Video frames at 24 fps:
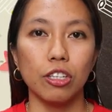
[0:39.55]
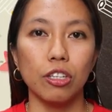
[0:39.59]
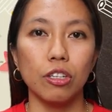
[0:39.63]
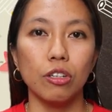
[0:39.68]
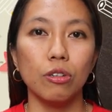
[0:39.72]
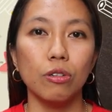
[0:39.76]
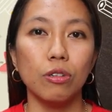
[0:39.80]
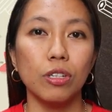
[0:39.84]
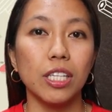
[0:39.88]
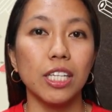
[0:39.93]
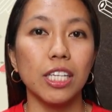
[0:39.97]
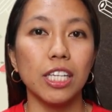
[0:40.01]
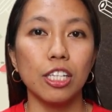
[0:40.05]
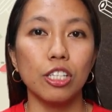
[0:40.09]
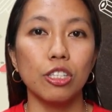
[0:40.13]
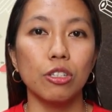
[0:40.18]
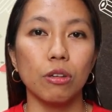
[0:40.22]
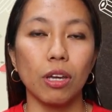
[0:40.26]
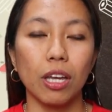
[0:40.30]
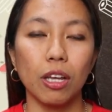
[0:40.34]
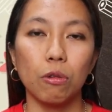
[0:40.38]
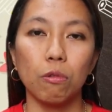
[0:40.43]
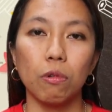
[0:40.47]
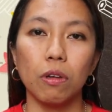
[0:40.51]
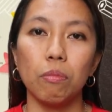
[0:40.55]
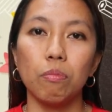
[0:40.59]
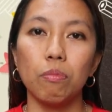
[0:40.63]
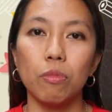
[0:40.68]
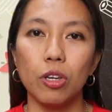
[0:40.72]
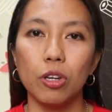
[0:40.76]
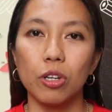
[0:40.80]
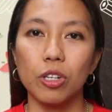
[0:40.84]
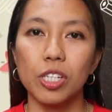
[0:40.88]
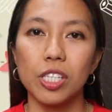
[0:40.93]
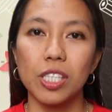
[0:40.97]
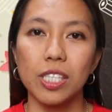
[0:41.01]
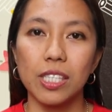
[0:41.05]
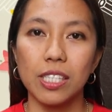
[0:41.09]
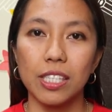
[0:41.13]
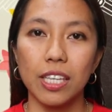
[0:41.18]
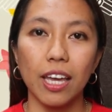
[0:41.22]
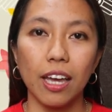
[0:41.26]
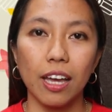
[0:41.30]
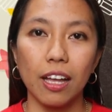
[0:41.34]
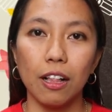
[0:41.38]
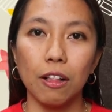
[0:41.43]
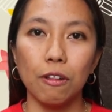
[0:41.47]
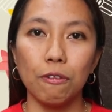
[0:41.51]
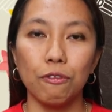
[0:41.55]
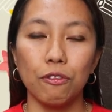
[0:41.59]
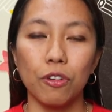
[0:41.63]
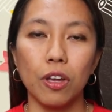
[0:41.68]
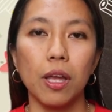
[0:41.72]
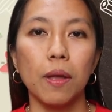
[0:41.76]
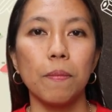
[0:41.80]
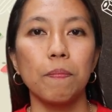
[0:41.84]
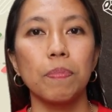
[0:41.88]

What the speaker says: you need to equip yourself